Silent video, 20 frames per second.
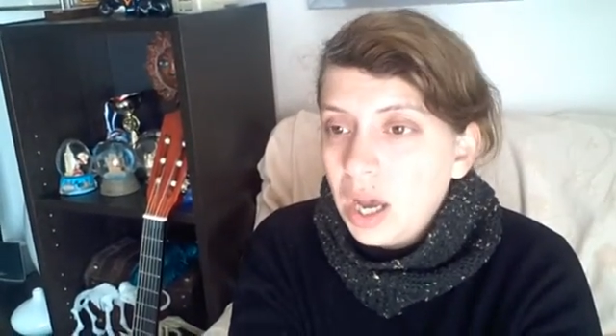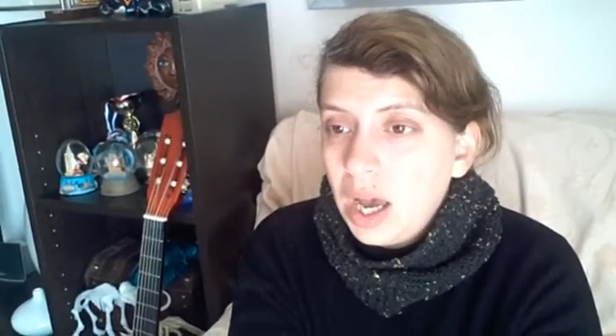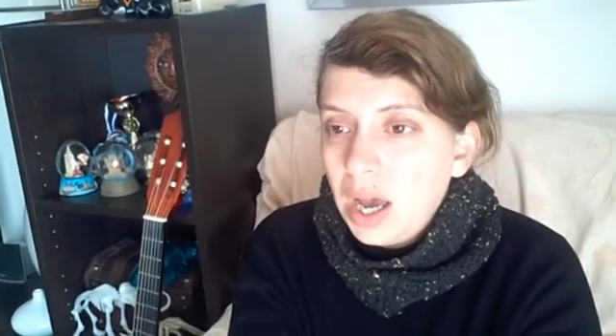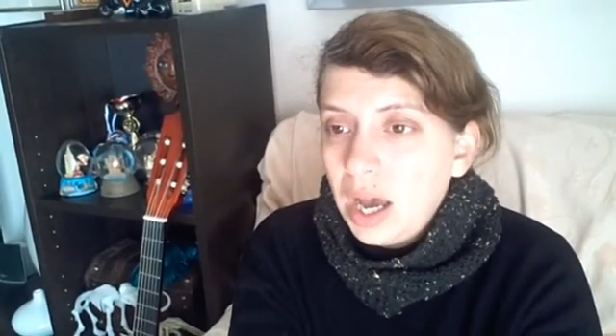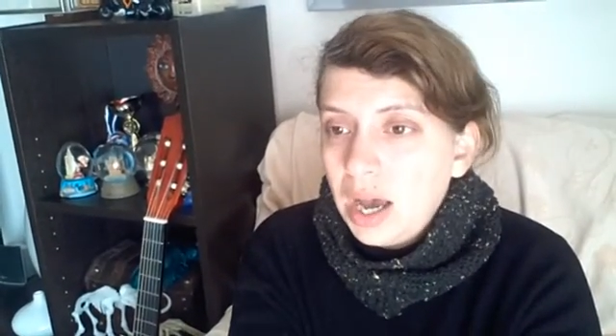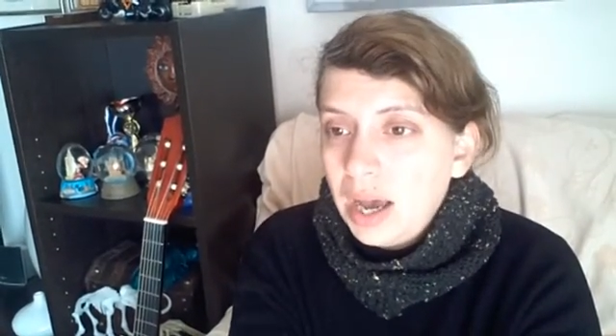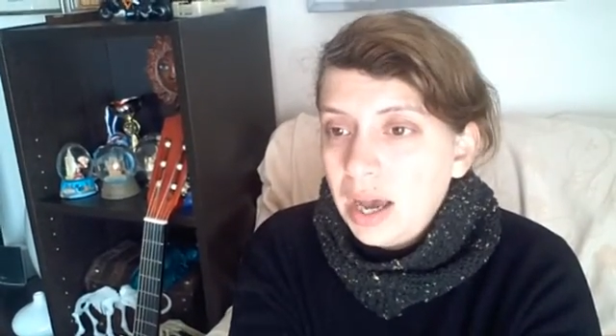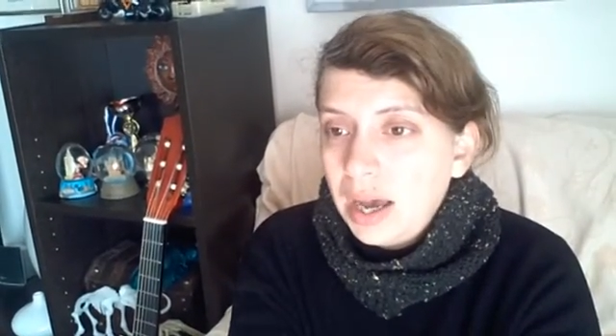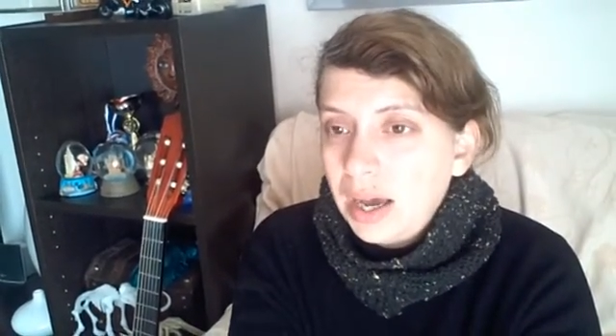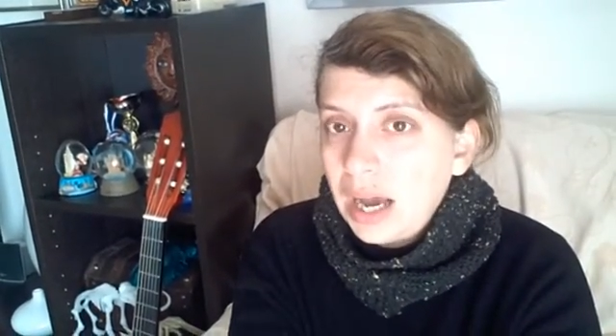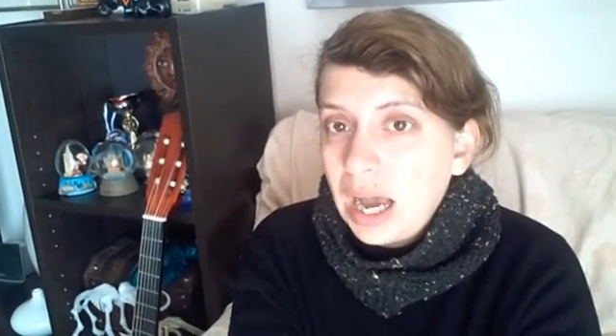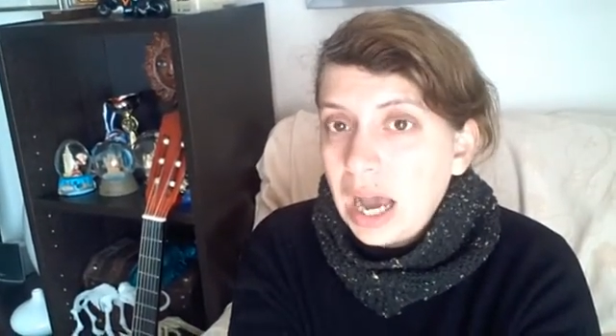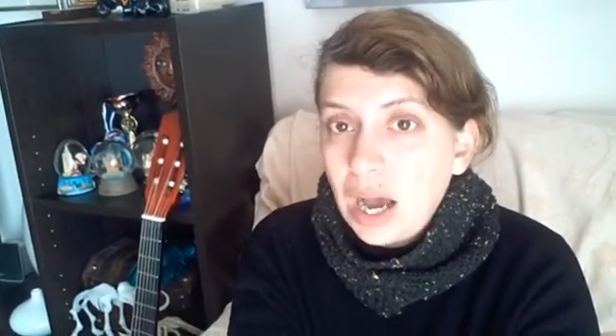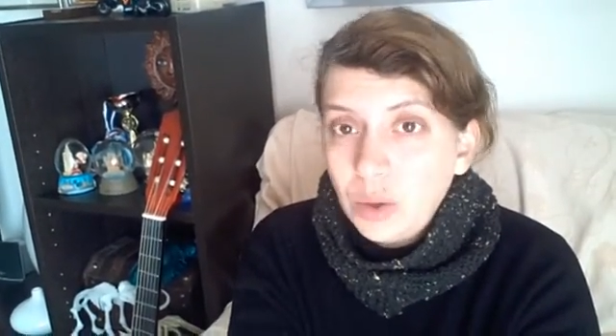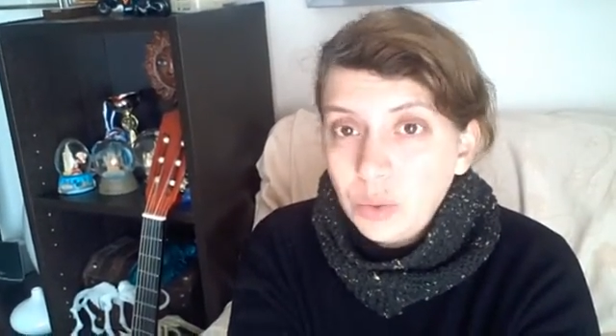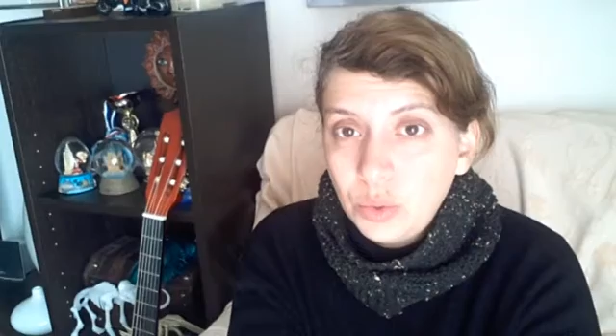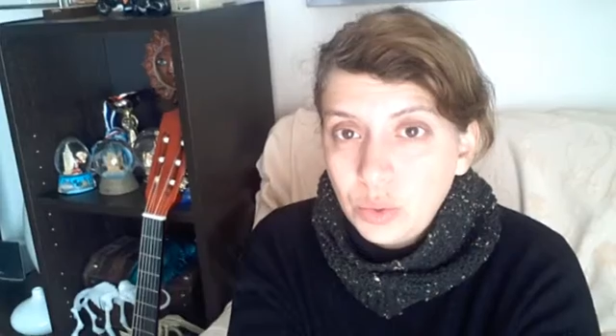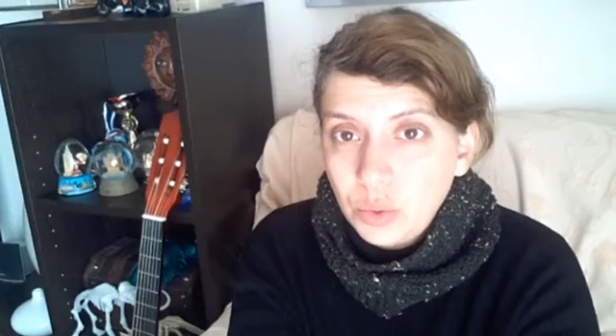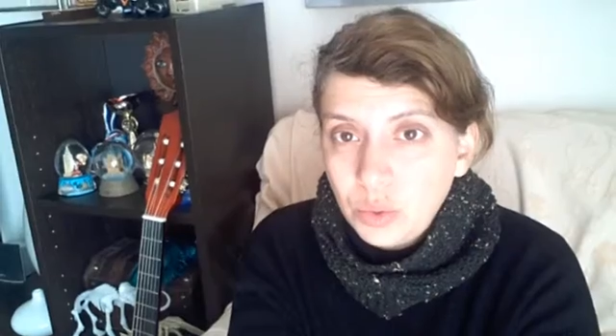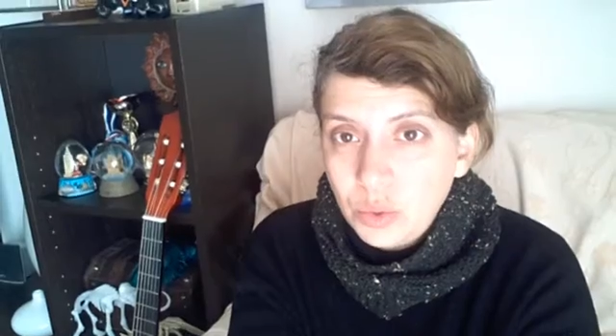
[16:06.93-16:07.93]
how
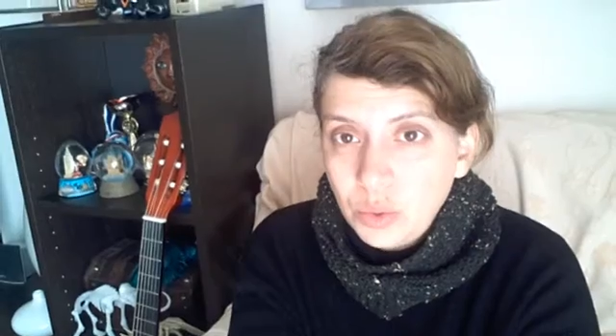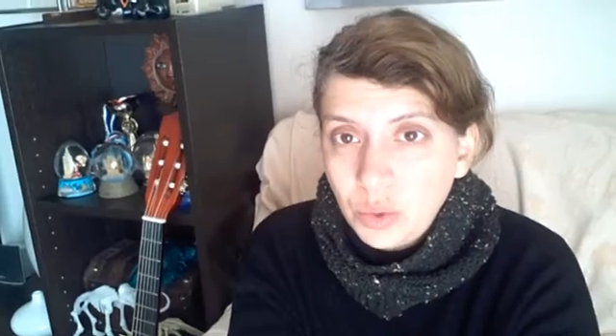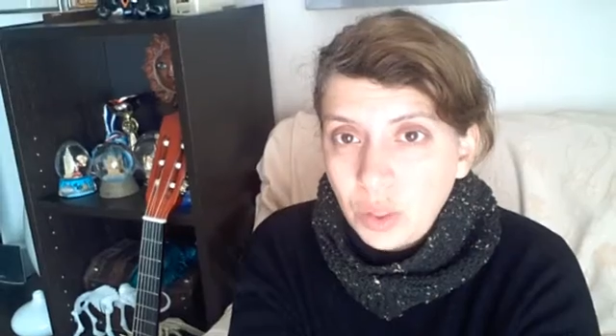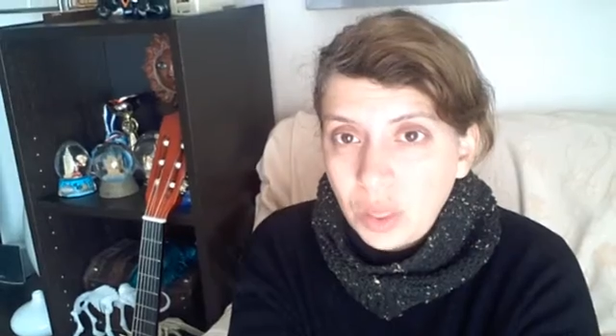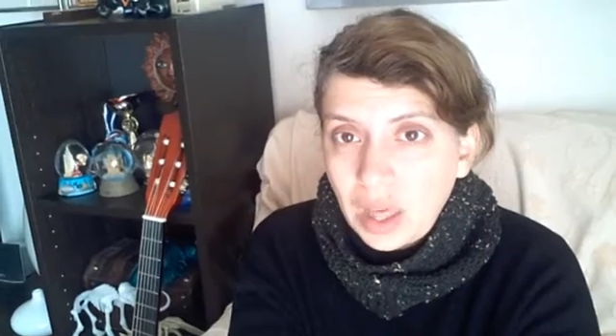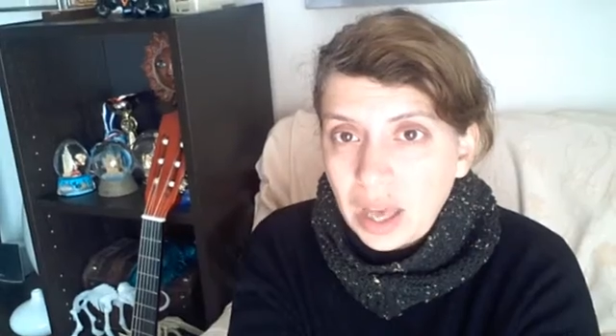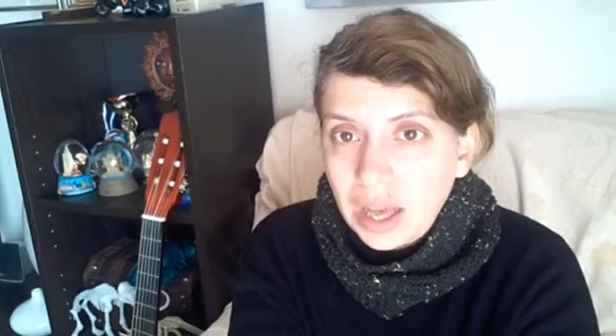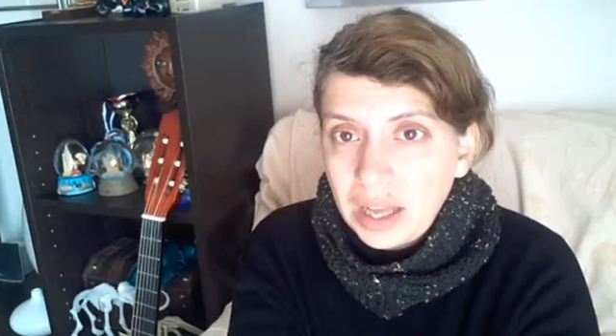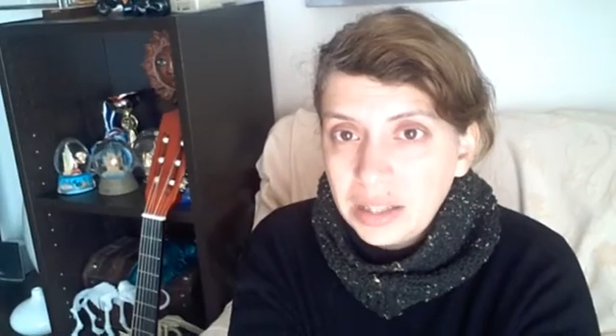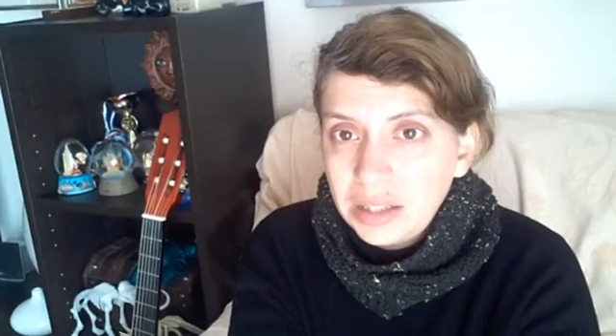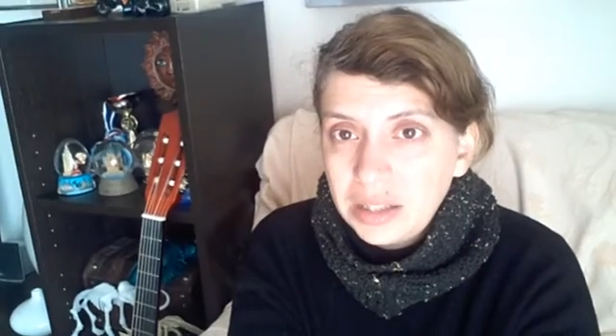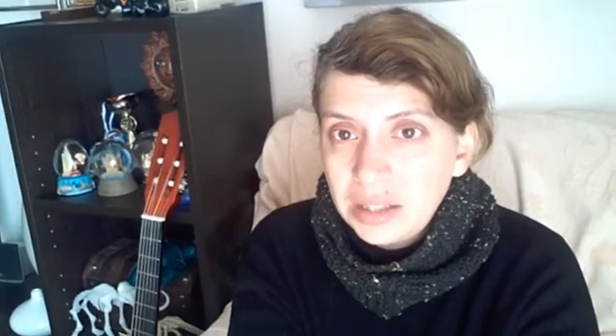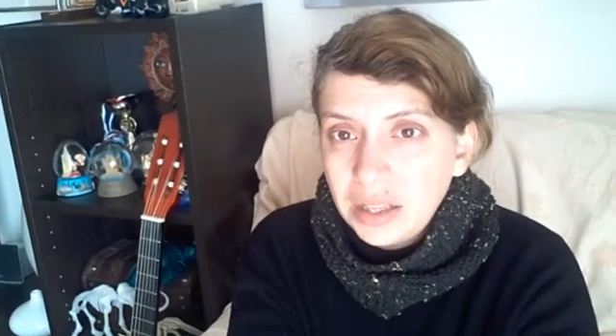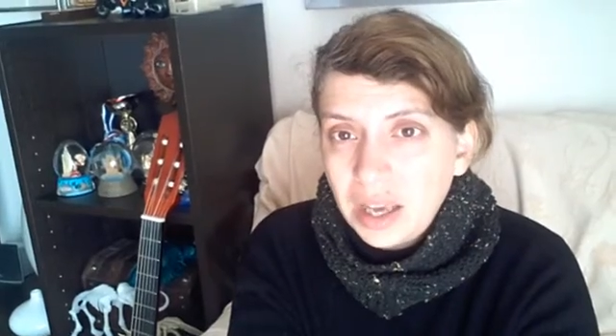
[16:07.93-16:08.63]
to do that,